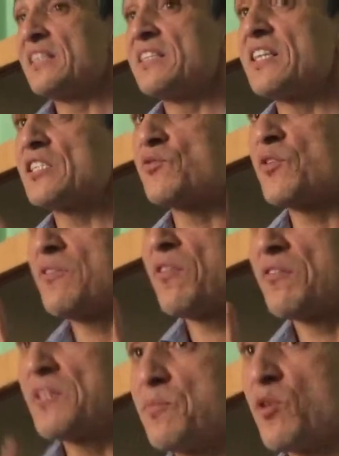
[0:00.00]
This wave
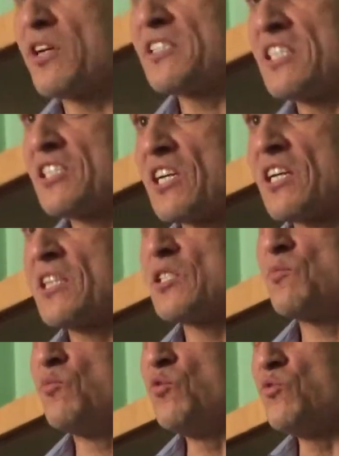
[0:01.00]
of depolarization
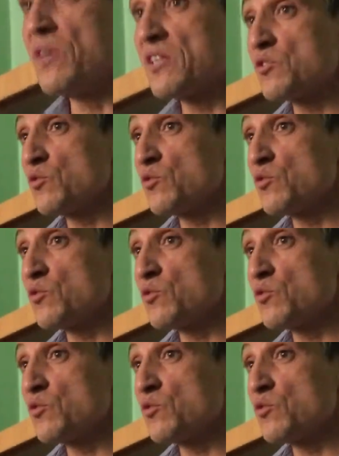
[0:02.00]
is moving